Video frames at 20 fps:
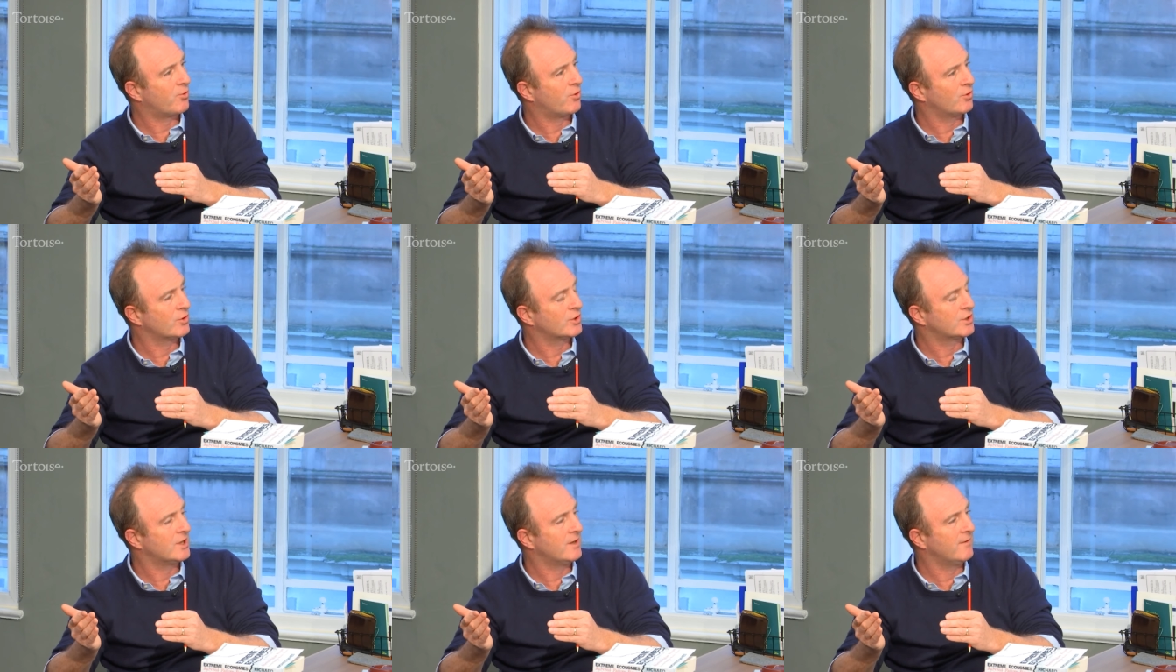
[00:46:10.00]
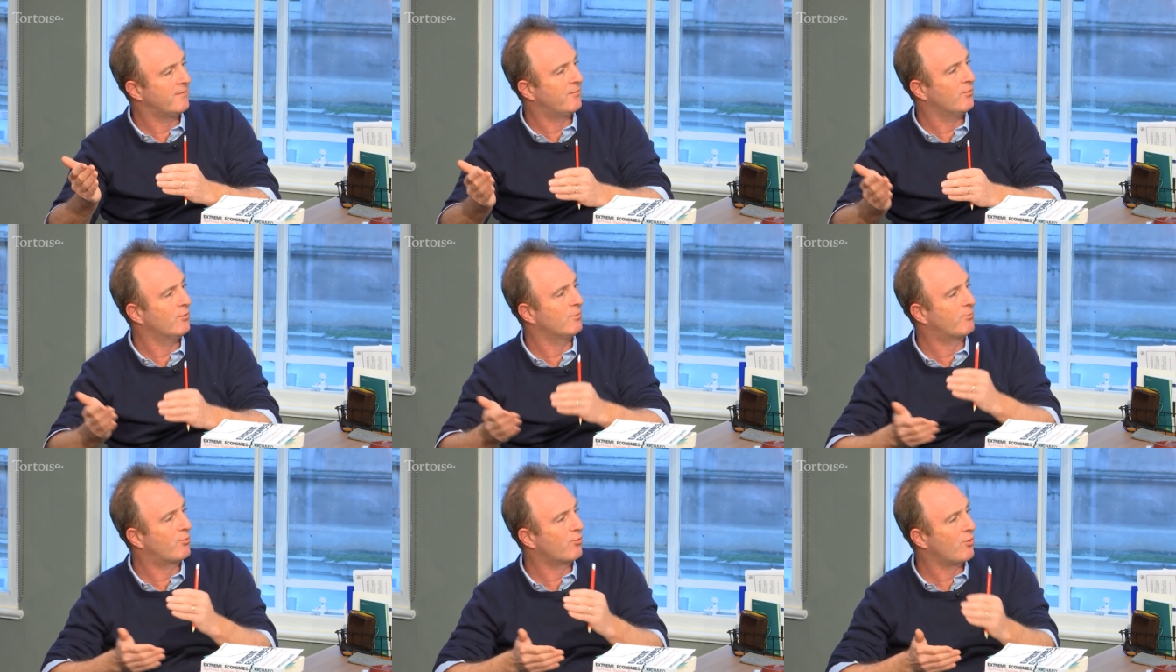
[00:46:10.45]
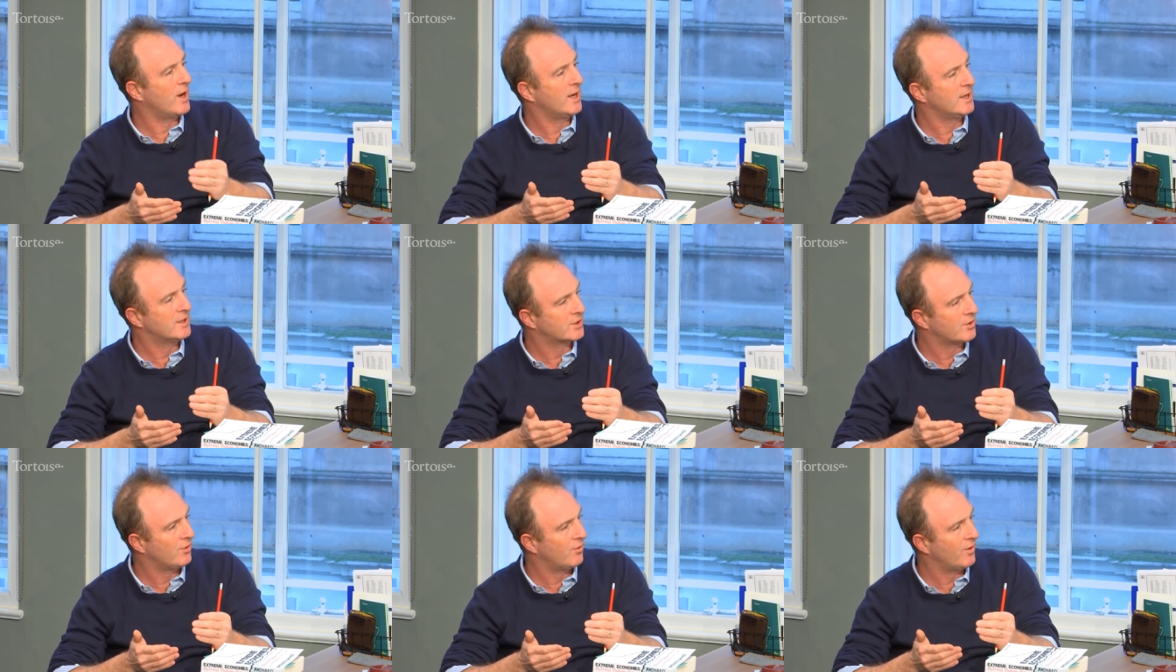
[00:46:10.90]
a proxy for
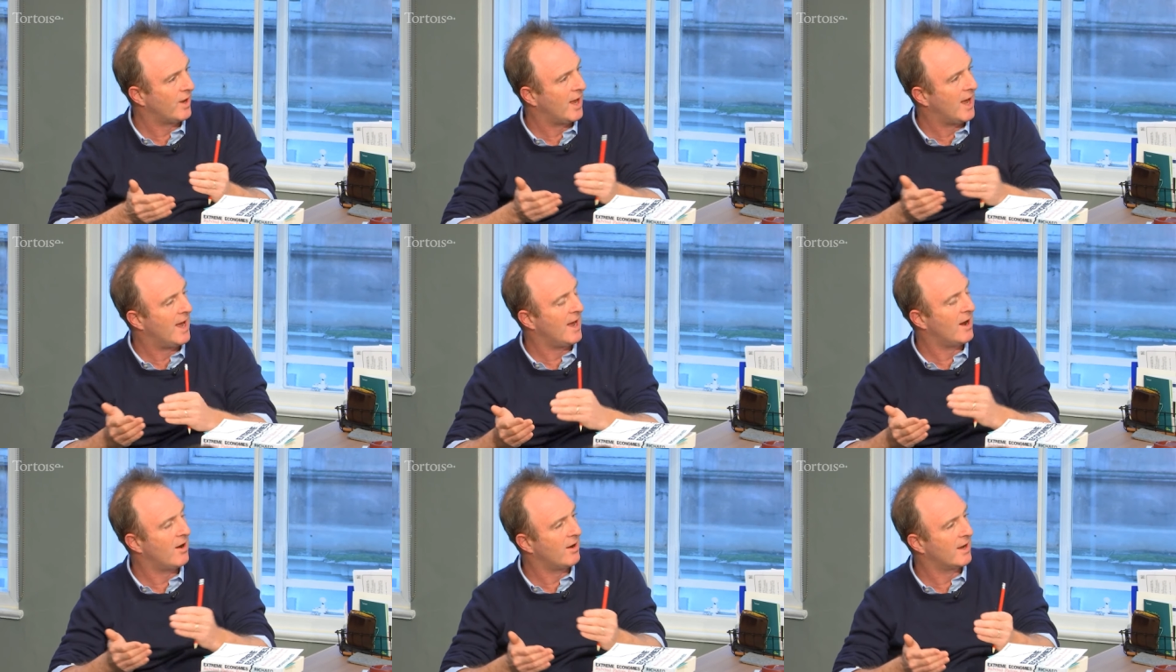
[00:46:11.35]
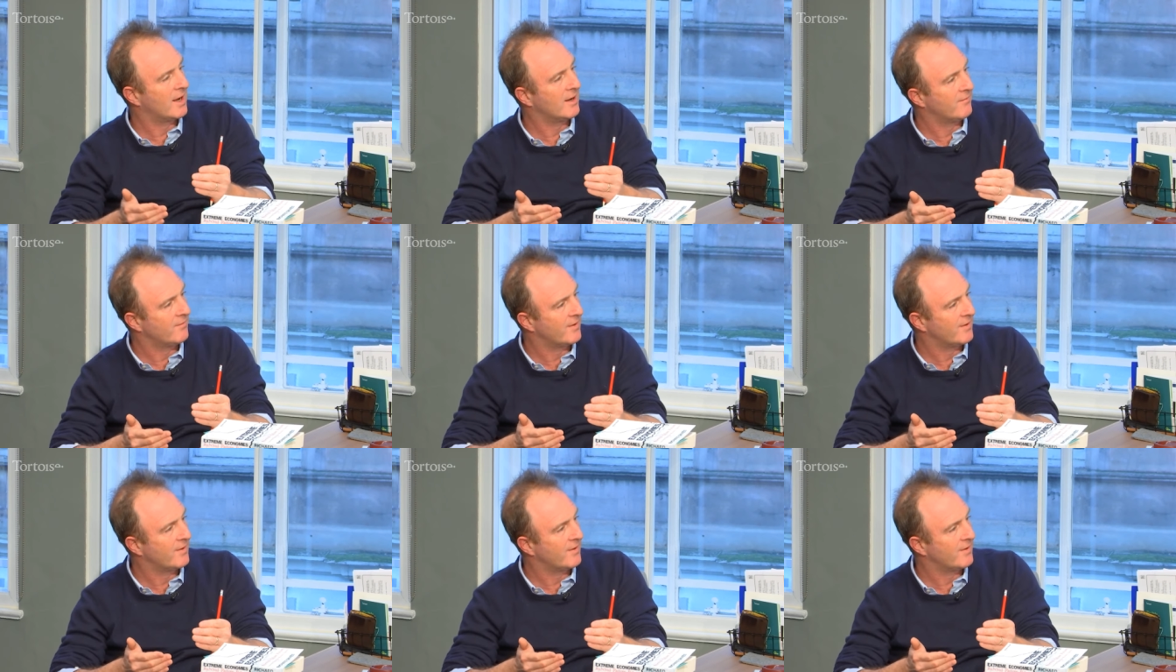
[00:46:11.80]
breaks on AI